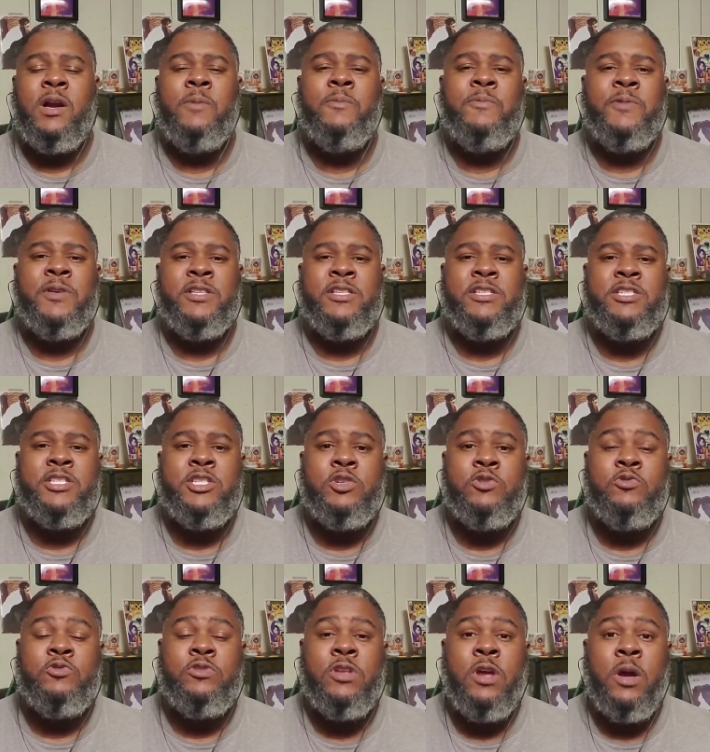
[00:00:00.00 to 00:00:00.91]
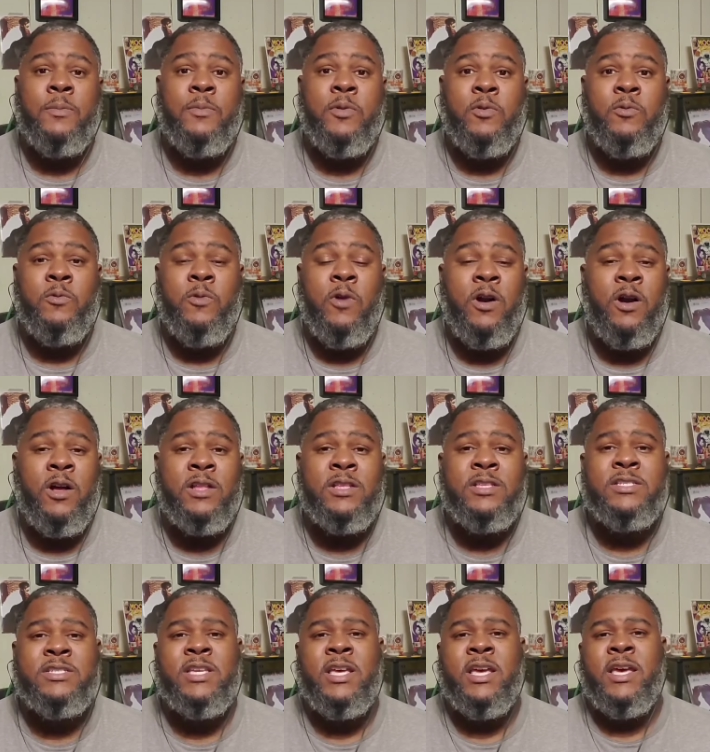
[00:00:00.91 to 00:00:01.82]
up with two number
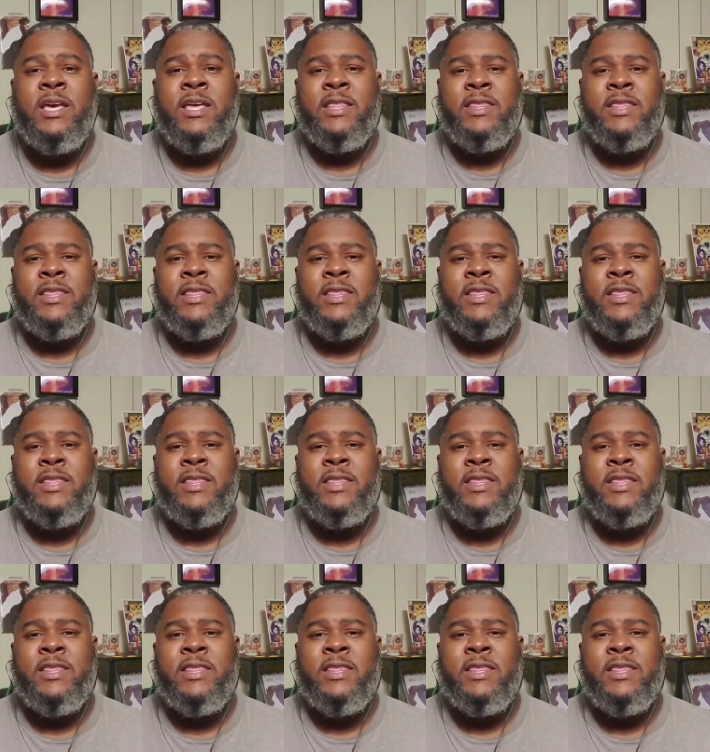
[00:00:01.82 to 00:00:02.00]
ones